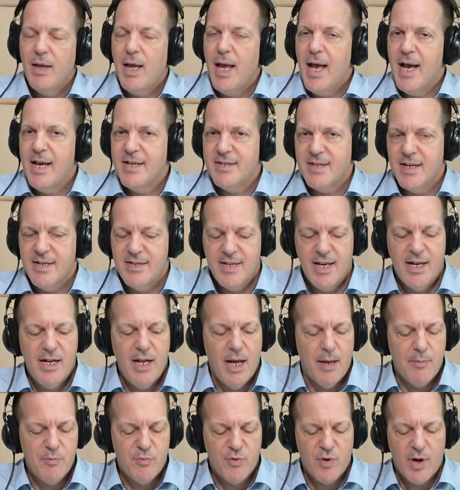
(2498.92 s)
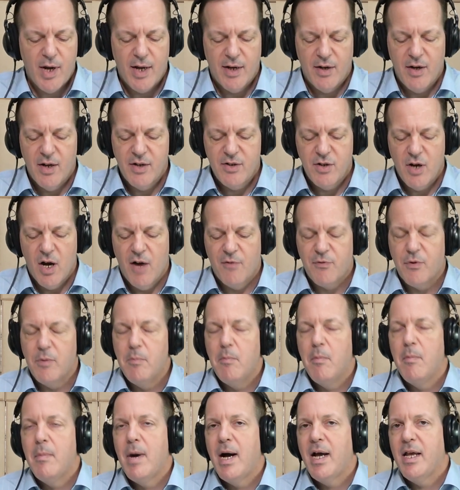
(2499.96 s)
As I said, I'm trying not to offer
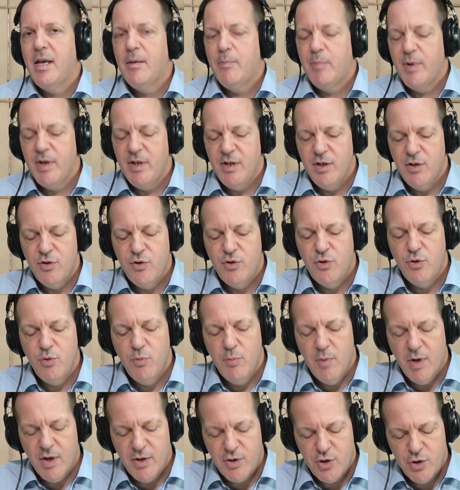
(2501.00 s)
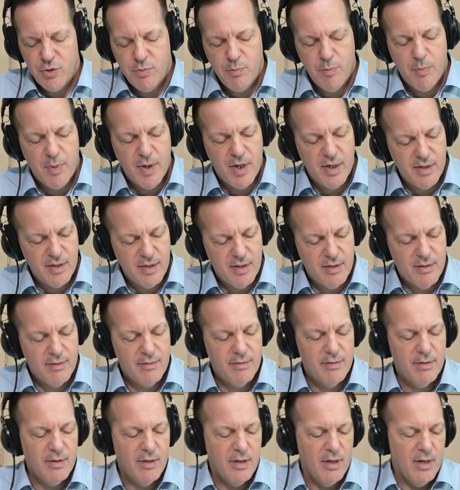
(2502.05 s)
my opinion too much, but
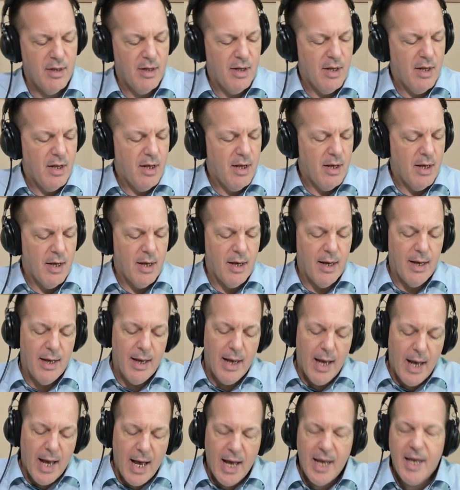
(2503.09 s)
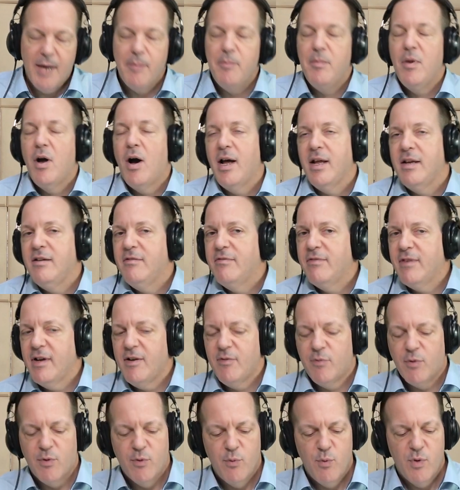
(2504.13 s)
I am not in
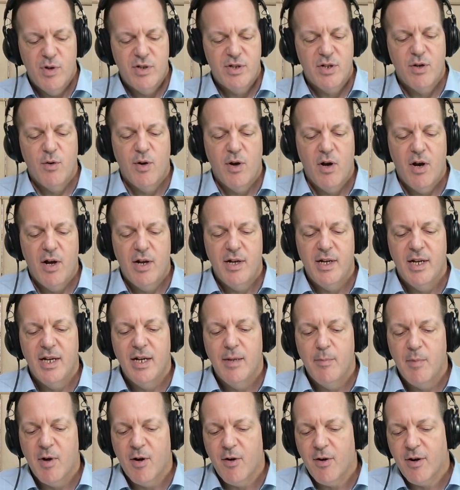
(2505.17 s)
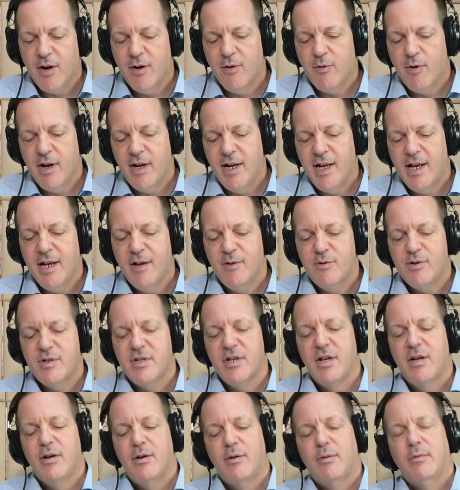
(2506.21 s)
favor of what's going on in America right now,
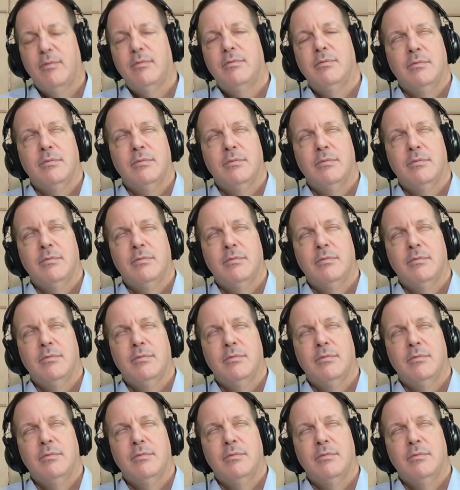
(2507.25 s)
so